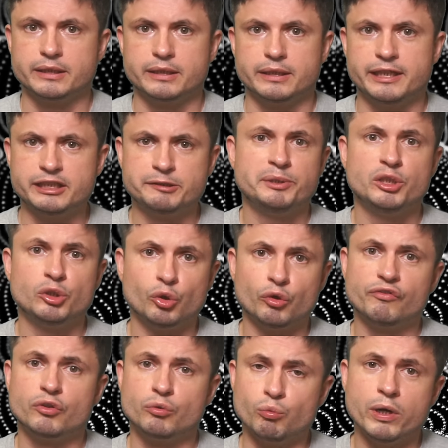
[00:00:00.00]
It's been
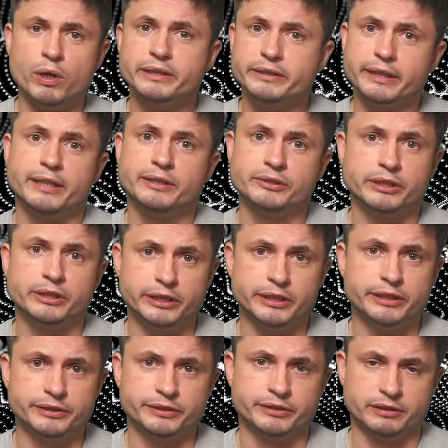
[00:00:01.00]
over 100
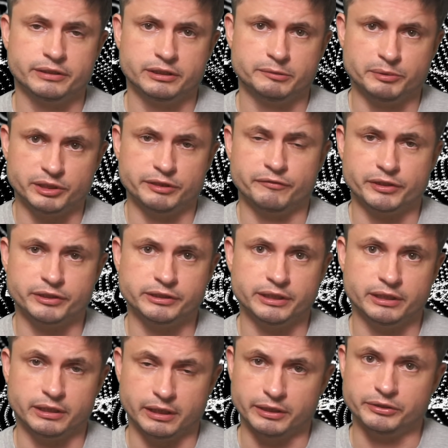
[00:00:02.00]
years,
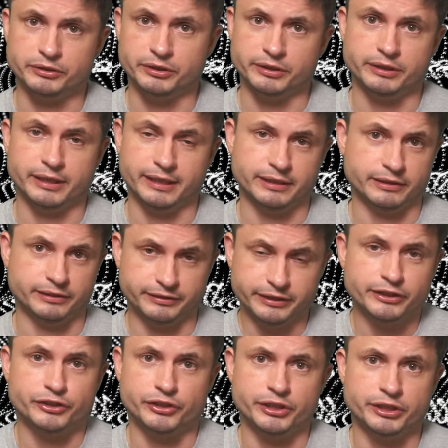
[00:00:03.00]
specifically
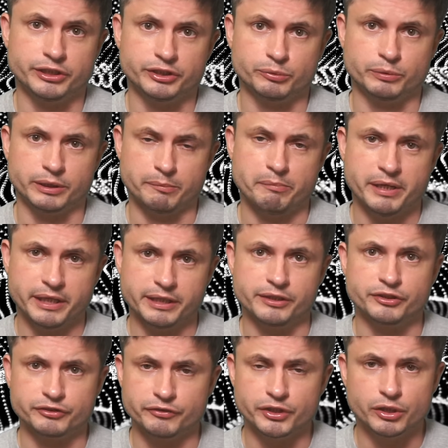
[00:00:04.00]
106 years when I'm making
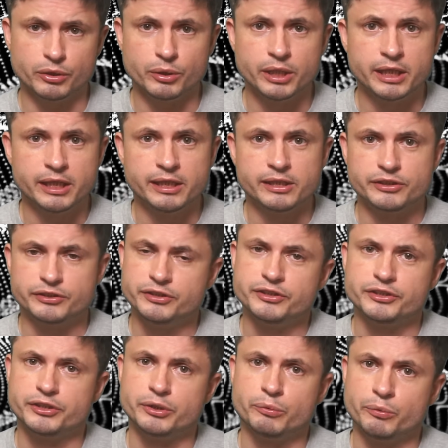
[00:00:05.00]
this video,
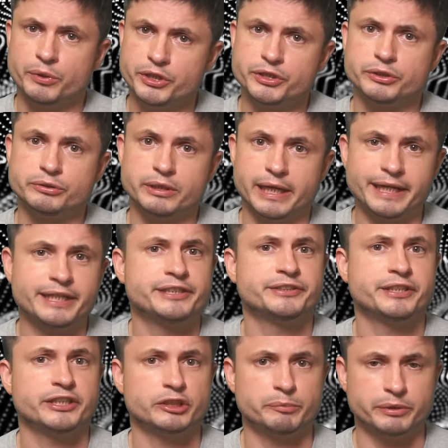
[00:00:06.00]
since the original
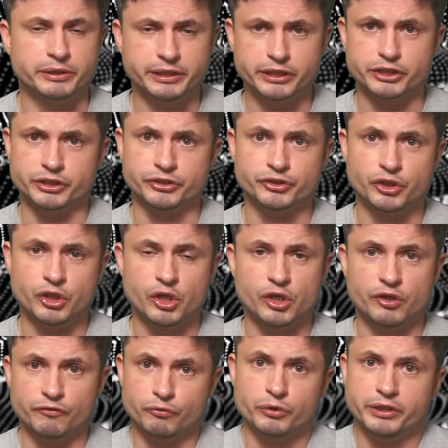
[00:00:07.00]
Einstein's predictions
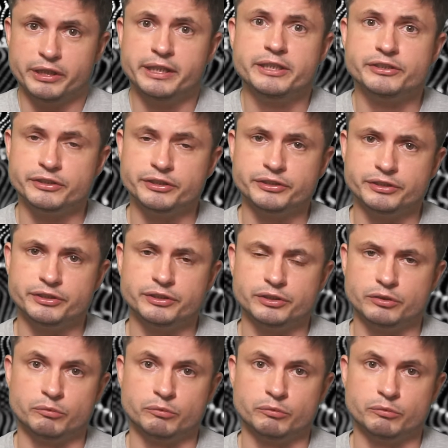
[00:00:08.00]
for the existence,